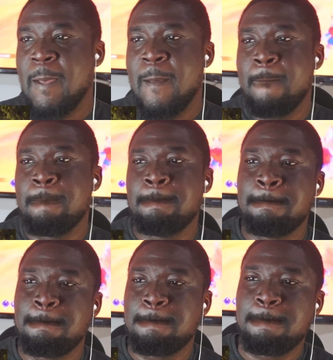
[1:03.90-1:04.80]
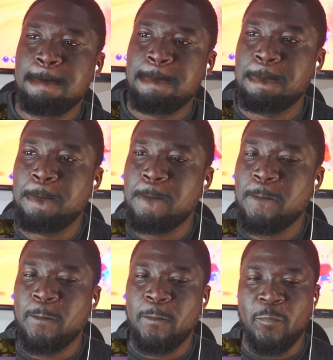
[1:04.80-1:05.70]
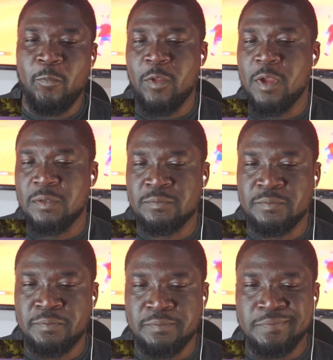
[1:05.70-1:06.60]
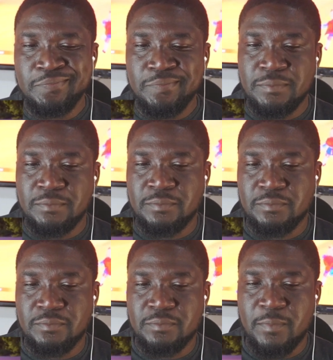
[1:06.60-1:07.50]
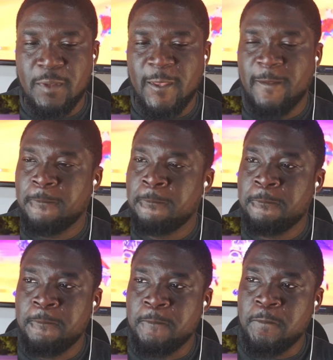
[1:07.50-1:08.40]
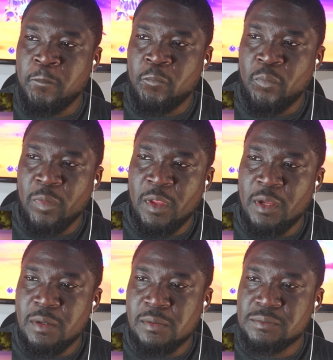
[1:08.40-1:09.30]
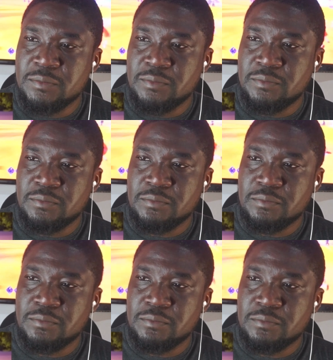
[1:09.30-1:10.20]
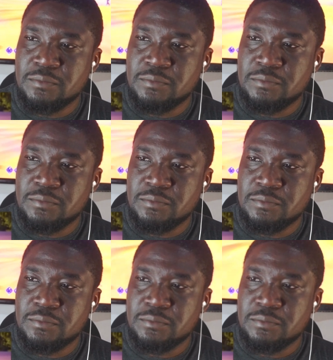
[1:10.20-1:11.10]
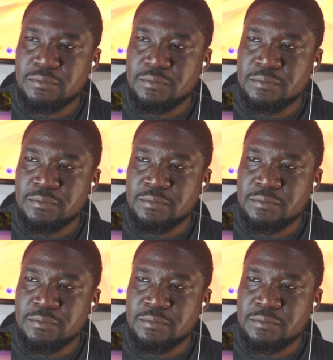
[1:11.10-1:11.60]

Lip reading: Nothing is said.